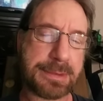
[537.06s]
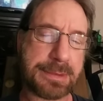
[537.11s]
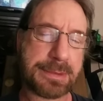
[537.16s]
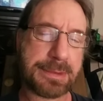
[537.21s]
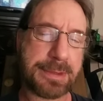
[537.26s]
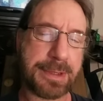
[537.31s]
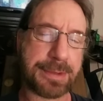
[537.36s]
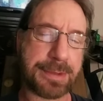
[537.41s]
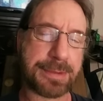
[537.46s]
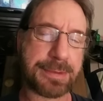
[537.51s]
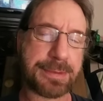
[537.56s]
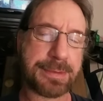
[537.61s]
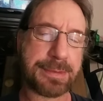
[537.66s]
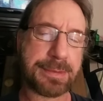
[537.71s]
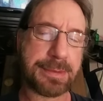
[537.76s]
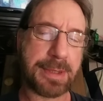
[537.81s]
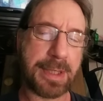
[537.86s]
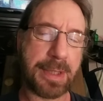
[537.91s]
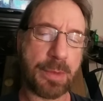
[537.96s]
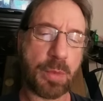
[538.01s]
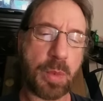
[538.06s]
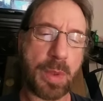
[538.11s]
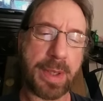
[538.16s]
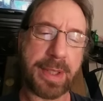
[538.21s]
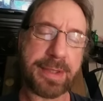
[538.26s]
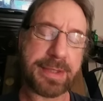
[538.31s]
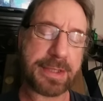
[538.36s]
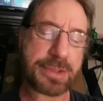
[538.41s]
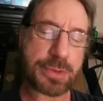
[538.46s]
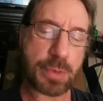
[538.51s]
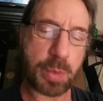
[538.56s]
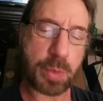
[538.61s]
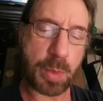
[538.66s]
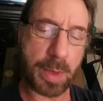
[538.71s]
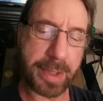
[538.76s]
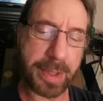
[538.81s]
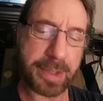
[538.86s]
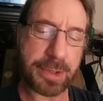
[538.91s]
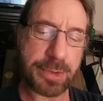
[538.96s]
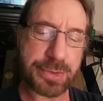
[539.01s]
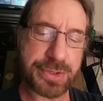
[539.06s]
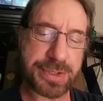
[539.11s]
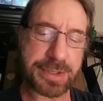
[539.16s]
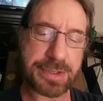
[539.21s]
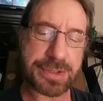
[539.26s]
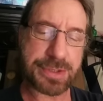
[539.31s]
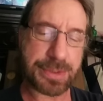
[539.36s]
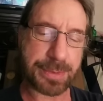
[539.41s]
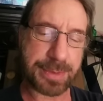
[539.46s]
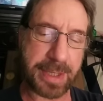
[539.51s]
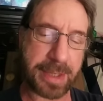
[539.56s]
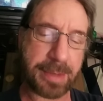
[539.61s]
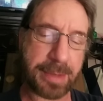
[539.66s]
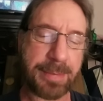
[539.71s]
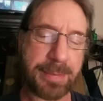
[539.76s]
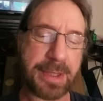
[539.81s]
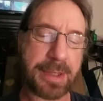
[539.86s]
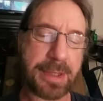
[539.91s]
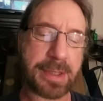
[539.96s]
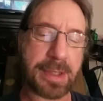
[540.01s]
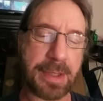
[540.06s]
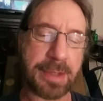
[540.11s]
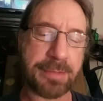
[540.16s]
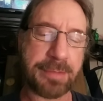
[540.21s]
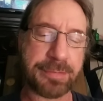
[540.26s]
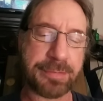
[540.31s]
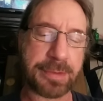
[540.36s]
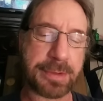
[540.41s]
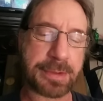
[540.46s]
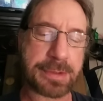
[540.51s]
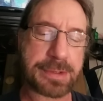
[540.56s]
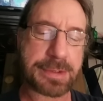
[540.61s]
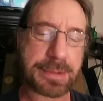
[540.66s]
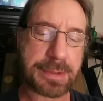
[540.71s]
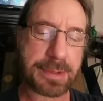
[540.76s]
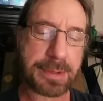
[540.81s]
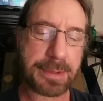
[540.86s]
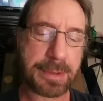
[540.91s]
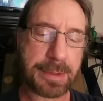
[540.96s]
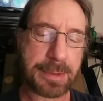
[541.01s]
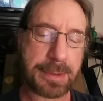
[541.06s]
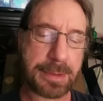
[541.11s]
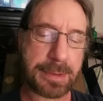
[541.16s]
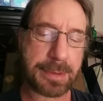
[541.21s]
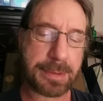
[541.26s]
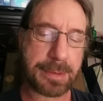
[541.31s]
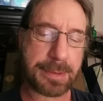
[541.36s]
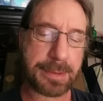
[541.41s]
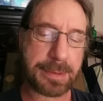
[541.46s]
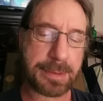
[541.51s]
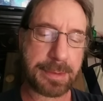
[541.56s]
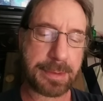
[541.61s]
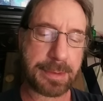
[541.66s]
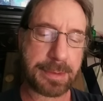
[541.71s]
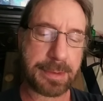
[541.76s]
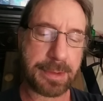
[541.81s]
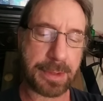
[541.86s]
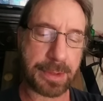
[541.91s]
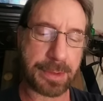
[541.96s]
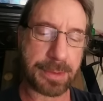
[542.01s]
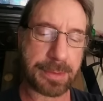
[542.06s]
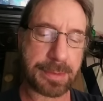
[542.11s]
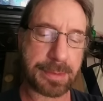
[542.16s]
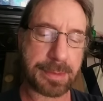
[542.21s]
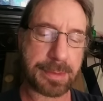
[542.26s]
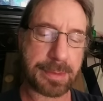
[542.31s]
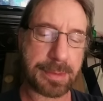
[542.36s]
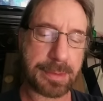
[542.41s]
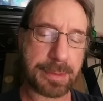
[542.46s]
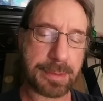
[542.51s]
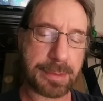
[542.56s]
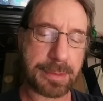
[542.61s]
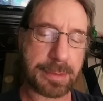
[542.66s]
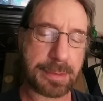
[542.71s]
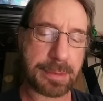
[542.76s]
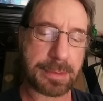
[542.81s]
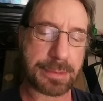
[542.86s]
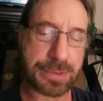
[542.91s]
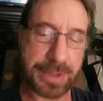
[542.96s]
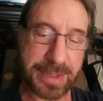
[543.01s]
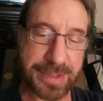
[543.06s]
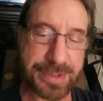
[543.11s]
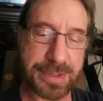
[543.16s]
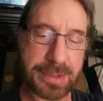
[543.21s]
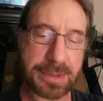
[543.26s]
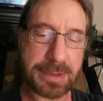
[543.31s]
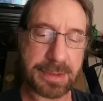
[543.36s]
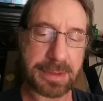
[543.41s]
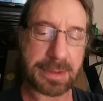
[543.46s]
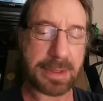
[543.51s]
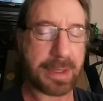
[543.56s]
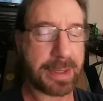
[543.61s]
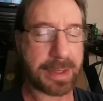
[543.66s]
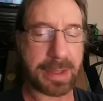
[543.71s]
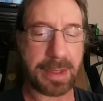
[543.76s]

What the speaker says: No. And that's why you see so damn many converts, you know, dressing like